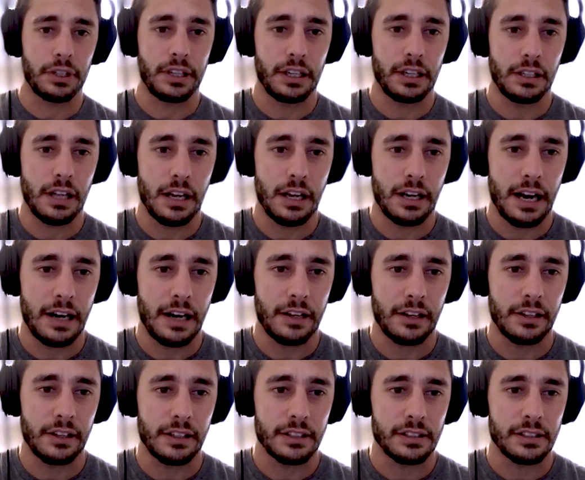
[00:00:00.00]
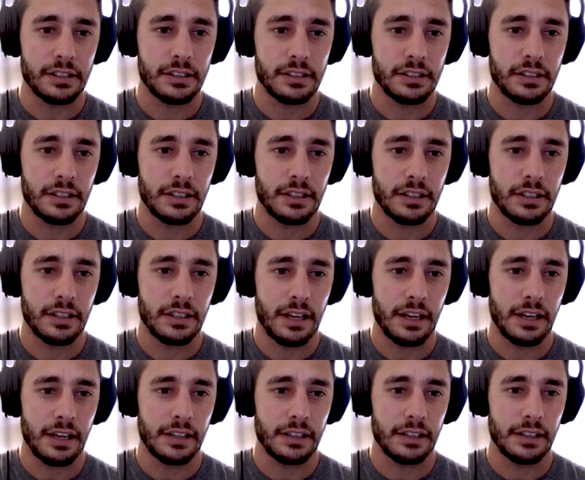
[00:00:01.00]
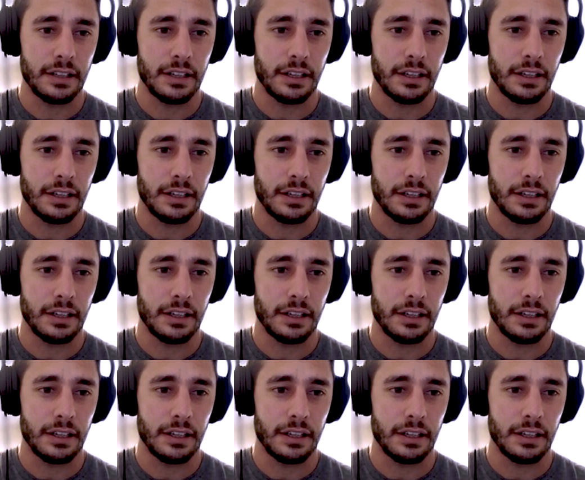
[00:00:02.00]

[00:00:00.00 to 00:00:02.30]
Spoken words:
going to get a lot out of this. And